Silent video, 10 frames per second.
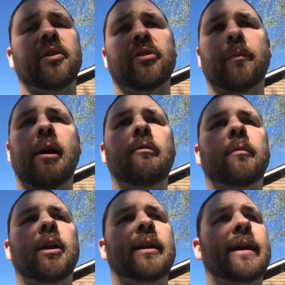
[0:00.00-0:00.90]
a
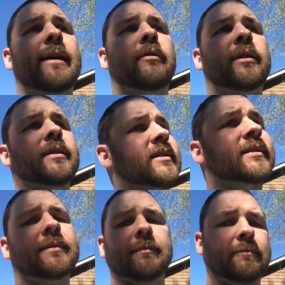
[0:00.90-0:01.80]
problem right now, and
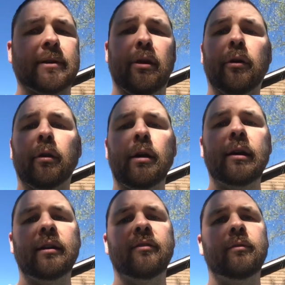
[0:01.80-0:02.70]
it's killing a
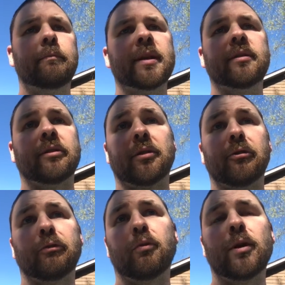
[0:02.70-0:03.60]
lot of them, but
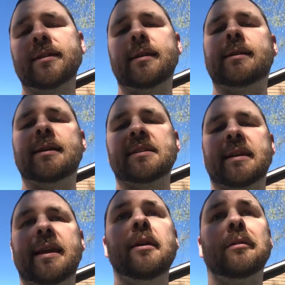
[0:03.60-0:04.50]
there's ones that
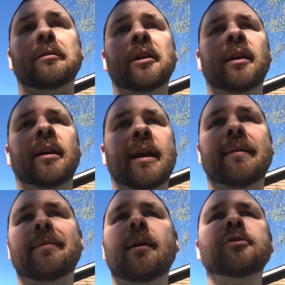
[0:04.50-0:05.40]
doesn't kill,
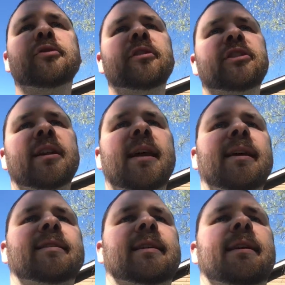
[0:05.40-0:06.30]
and those are the
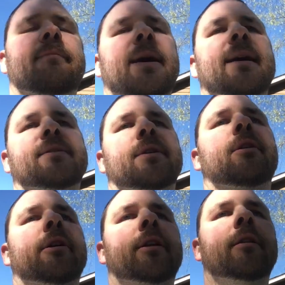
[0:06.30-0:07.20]
genetics that get passed
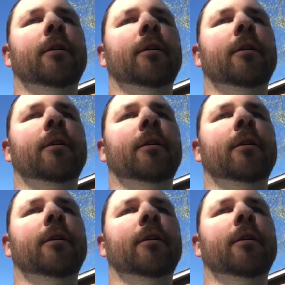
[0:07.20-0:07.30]
on.